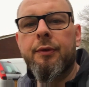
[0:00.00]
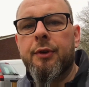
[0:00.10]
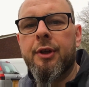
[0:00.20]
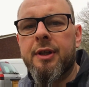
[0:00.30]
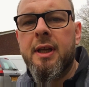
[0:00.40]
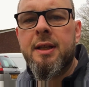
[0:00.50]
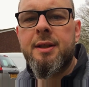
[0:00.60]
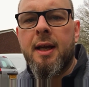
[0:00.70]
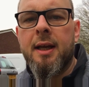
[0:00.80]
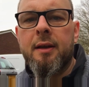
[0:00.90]
you'd need to
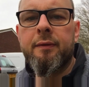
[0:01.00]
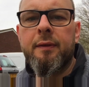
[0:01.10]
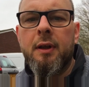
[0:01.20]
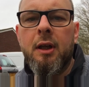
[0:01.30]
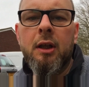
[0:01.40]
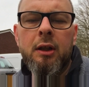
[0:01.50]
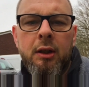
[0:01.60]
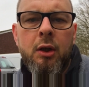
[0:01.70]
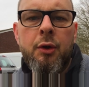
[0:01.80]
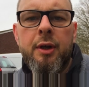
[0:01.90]
have a
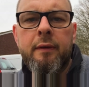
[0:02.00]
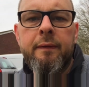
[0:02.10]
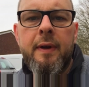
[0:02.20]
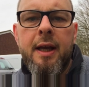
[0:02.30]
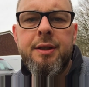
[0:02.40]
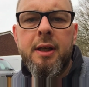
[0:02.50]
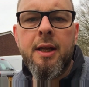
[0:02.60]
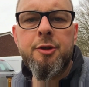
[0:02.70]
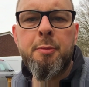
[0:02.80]
lot of edge against